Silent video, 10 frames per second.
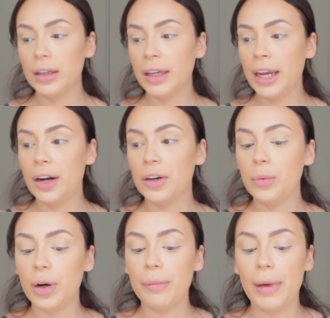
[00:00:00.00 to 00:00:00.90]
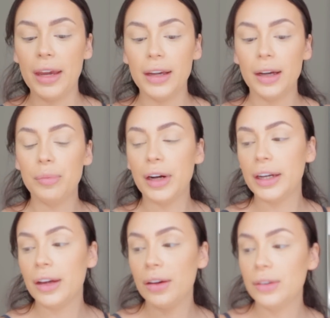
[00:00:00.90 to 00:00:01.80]
care to wear makeup right
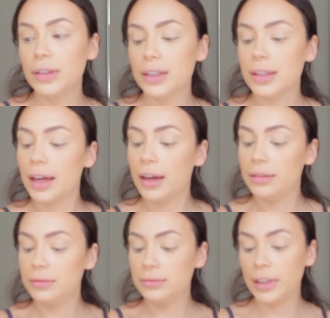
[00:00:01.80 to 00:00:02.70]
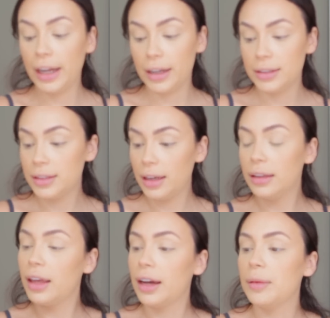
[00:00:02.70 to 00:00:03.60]
now, because like I
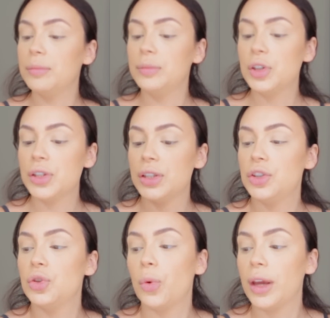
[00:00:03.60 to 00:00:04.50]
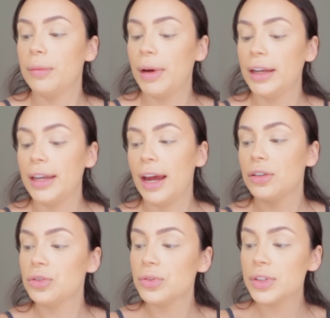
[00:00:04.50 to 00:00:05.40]
said, like I'm just enjoying my
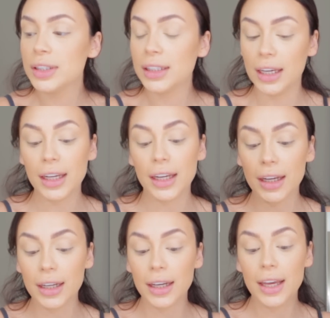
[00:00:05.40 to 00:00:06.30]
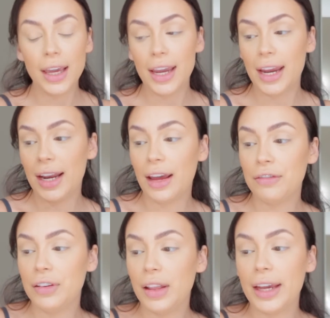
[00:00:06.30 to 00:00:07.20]
natural skin, and I
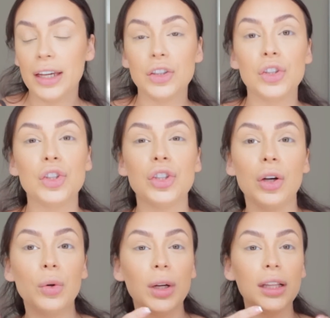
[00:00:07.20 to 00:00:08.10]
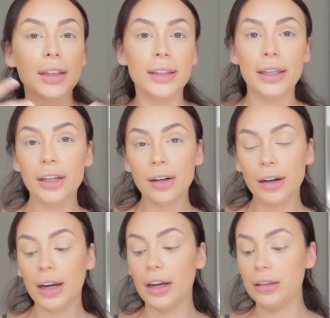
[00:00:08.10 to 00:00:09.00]
feel like it's so
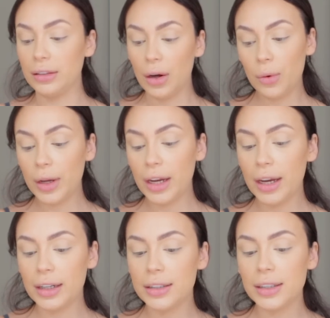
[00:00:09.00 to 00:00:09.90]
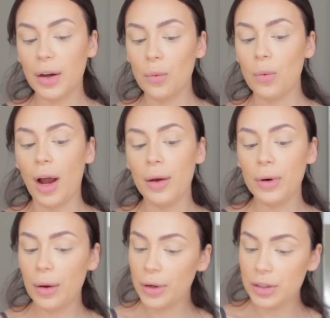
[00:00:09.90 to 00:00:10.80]
clear and glowy, and it's like, why
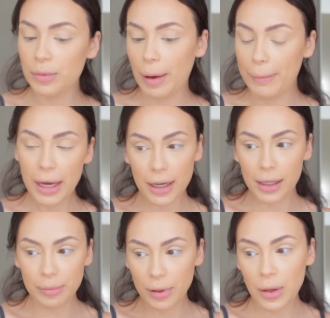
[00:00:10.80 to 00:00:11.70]
would I want to do my makeup